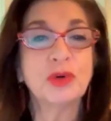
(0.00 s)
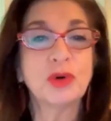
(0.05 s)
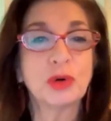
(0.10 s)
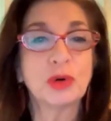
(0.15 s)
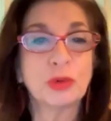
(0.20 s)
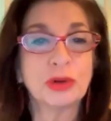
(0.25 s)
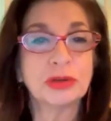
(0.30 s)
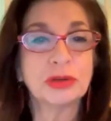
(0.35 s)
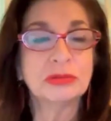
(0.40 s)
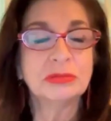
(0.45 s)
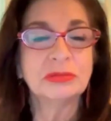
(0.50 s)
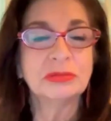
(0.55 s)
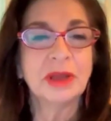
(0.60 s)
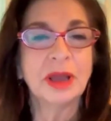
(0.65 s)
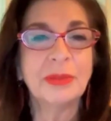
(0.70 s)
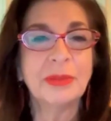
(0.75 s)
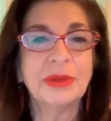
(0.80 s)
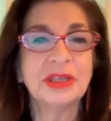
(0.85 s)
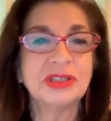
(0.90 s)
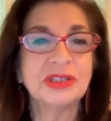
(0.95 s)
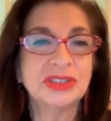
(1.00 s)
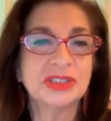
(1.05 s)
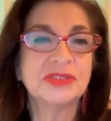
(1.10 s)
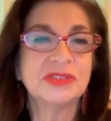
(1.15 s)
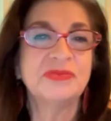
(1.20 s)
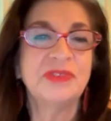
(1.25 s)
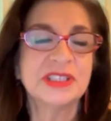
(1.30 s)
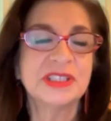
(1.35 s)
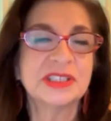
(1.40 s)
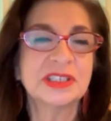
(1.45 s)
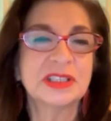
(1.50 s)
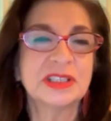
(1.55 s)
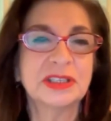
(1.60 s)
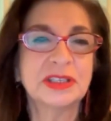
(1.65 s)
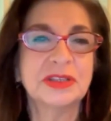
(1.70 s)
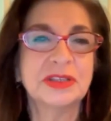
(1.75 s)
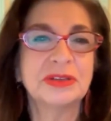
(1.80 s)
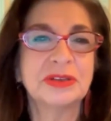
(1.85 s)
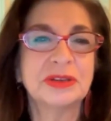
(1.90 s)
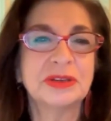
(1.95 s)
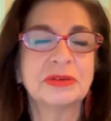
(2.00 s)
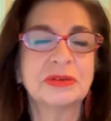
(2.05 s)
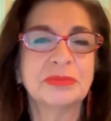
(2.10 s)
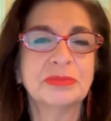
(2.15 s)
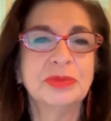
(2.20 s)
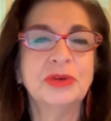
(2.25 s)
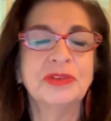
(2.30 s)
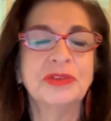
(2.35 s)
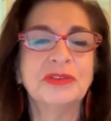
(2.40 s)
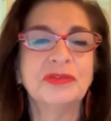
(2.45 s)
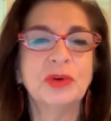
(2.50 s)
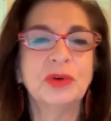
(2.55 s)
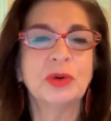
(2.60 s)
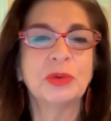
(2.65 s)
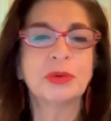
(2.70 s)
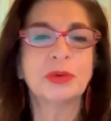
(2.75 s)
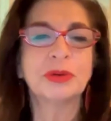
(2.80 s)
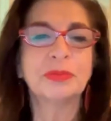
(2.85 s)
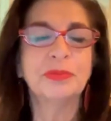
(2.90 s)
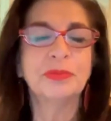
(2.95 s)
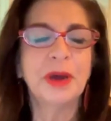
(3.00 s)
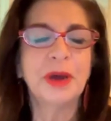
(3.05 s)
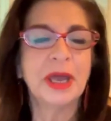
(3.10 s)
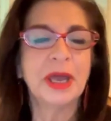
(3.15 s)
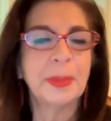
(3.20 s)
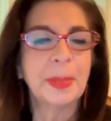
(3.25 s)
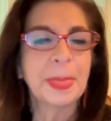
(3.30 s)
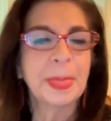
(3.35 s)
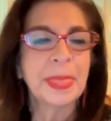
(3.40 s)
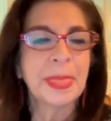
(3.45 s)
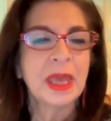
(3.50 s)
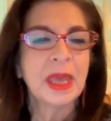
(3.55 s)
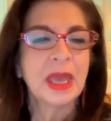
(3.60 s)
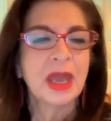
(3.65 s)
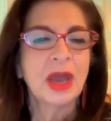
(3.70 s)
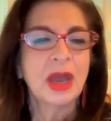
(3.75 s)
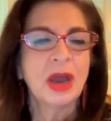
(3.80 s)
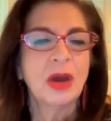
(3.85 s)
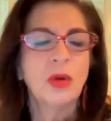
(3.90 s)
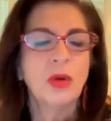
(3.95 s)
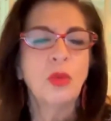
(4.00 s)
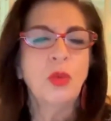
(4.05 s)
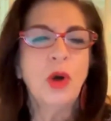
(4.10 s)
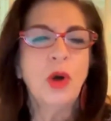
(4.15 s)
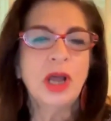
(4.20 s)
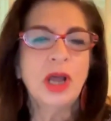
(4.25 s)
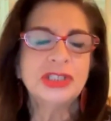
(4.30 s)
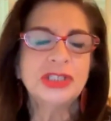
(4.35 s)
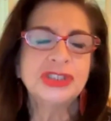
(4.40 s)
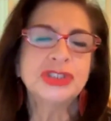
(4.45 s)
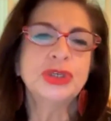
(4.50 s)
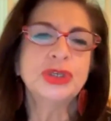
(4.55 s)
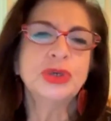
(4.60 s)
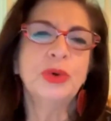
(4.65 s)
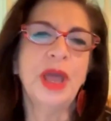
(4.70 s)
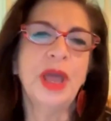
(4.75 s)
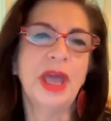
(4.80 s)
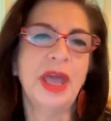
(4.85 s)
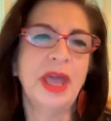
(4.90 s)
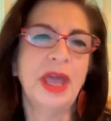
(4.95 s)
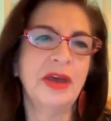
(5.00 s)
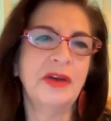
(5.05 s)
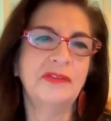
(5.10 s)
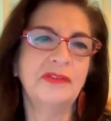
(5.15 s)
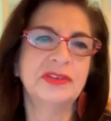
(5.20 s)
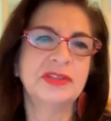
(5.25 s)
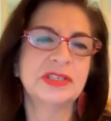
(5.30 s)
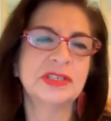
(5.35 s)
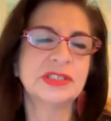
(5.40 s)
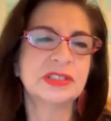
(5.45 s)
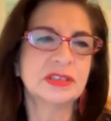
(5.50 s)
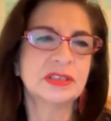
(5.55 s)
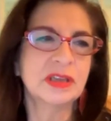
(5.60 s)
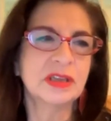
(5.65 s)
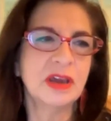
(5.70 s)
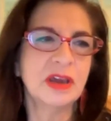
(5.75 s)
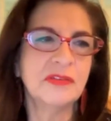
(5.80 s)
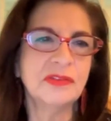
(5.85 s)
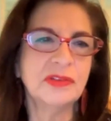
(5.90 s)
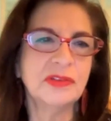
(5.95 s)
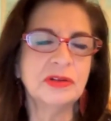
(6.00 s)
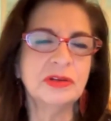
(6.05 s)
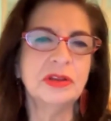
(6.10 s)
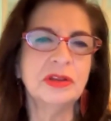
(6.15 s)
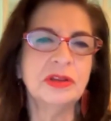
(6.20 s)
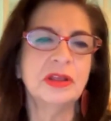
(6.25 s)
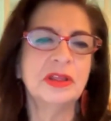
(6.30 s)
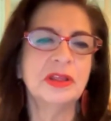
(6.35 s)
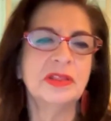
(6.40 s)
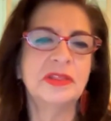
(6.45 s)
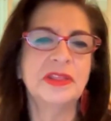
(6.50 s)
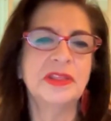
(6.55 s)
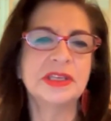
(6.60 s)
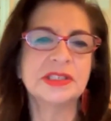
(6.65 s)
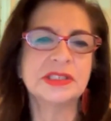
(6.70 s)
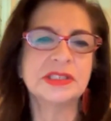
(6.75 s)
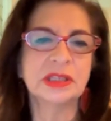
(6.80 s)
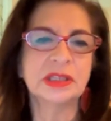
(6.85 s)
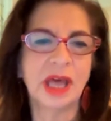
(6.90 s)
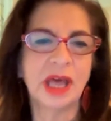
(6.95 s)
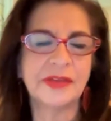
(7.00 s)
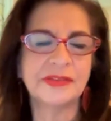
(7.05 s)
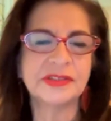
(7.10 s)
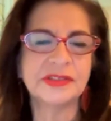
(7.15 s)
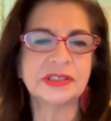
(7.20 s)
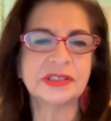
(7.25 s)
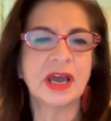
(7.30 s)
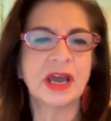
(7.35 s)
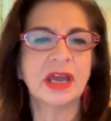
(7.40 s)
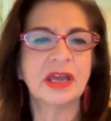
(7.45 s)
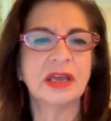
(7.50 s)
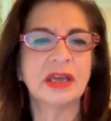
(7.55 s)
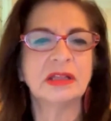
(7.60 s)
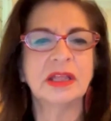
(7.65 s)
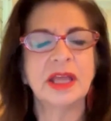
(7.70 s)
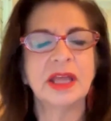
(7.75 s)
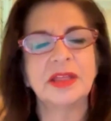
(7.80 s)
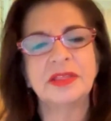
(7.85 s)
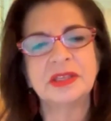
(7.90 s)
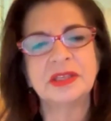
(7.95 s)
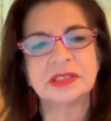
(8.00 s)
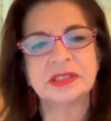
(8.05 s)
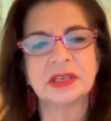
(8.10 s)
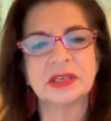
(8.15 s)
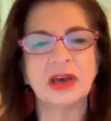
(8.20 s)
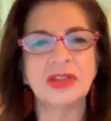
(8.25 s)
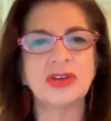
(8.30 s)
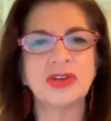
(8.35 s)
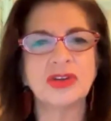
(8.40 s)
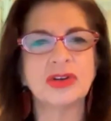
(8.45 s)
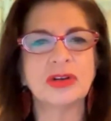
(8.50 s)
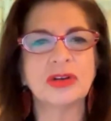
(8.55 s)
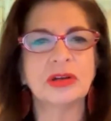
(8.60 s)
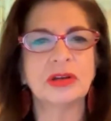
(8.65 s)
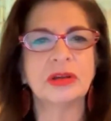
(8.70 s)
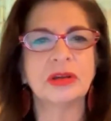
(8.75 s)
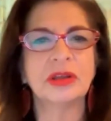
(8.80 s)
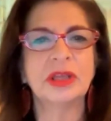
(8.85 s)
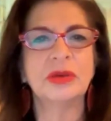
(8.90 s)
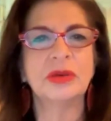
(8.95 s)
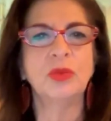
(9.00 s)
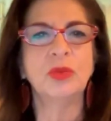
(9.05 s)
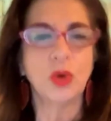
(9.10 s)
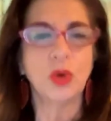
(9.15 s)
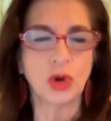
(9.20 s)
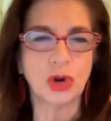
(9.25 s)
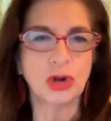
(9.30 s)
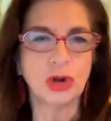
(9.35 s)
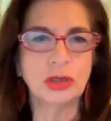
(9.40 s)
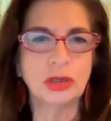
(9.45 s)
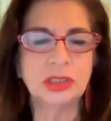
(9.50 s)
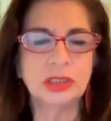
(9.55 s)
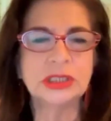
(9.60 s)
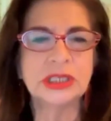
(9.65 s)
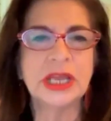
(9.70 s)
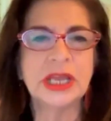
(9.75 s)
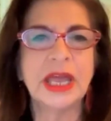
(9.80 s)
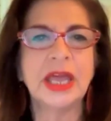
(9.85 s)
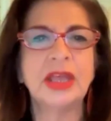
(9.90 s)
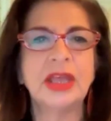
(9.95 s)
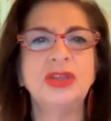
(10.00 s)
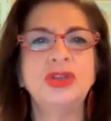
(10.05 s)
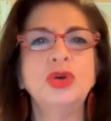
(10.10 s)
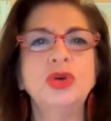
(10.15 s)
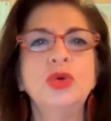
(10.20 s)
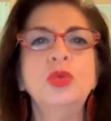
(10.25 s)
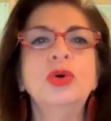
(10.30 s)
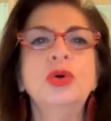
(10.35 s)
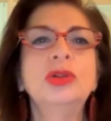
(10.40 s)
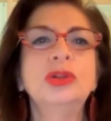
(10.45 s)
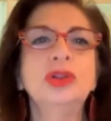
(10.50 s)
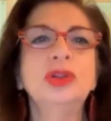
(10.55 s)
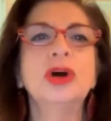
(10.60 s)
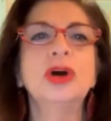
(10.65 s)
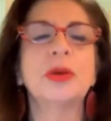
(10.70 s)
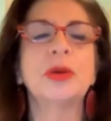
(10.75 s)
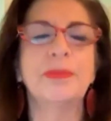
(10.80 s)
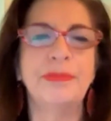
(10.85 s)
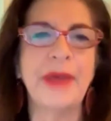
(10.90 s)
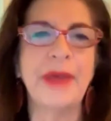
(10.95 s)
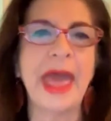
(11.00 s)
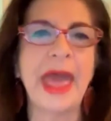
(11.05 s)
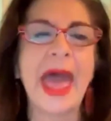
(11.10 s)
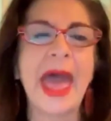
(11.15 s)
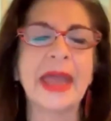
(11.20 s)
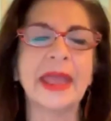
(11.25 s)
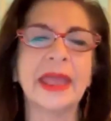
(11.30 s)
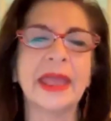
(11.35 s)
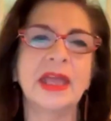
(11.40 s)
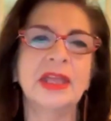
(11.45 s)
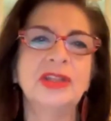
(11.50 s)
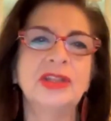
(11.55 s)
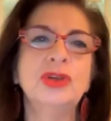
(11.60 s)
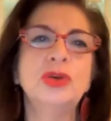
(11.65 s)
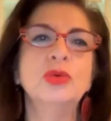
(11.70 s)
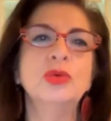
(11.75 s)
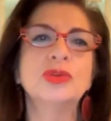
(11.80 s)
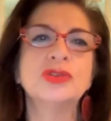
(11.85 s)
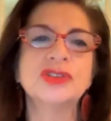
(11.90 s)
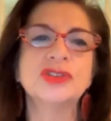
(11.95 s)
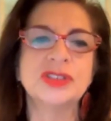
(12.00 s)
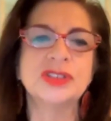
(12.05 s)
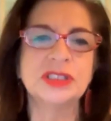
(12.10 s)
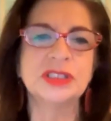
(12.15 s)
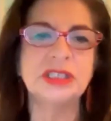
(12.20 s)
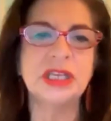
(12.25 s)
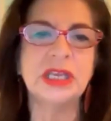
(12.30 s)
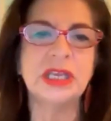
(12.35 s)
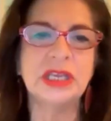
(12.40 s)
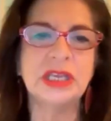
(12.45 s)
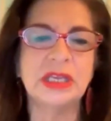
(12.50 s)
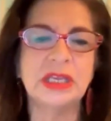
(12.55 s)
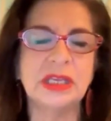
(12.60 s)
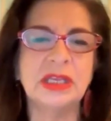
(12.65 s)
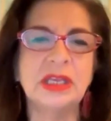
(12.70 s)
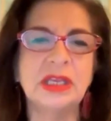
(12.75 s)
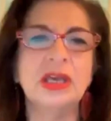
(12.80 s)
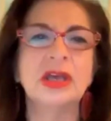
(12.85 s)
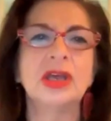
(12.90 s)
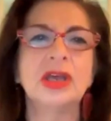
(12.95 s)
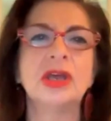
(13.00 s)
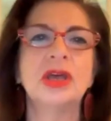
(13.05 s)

forward. I mean, just physically, you're moving forward. But once you have discovered this lifestyle and this other world, you will look back and you will see